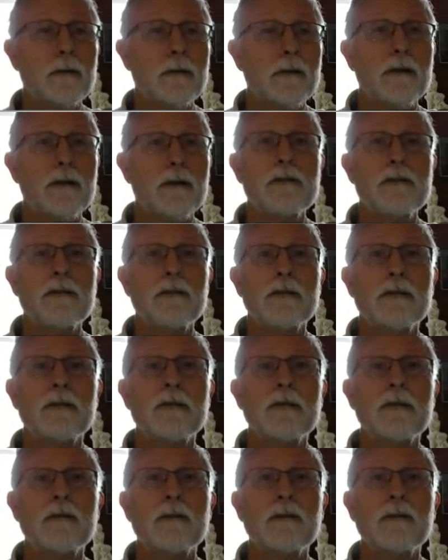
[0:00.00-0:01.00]
Lost it
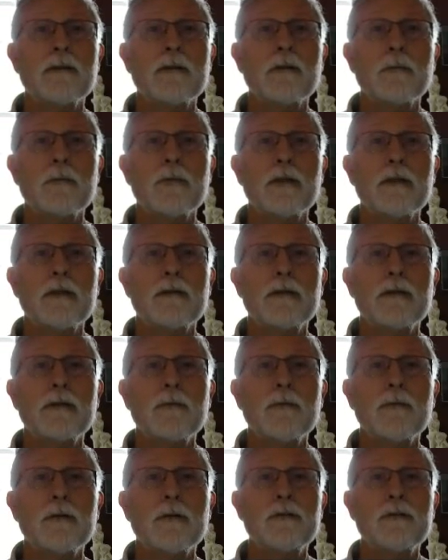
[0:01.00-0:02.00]
a little bit. Hit
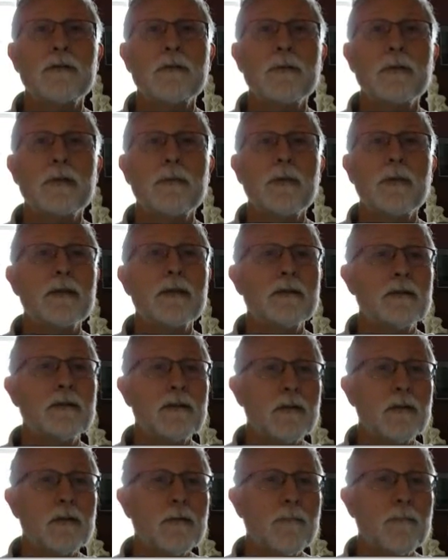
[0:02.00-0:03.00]
one too many buttons
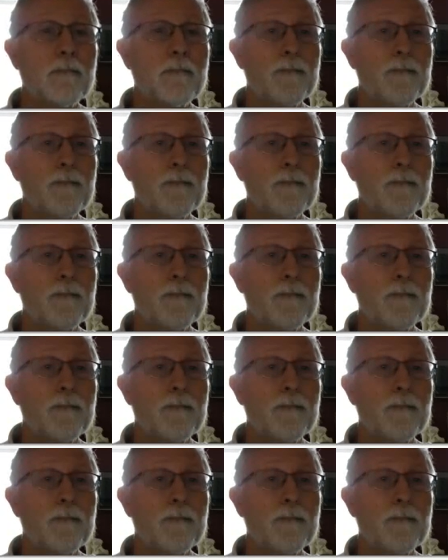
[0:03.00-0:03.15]
here.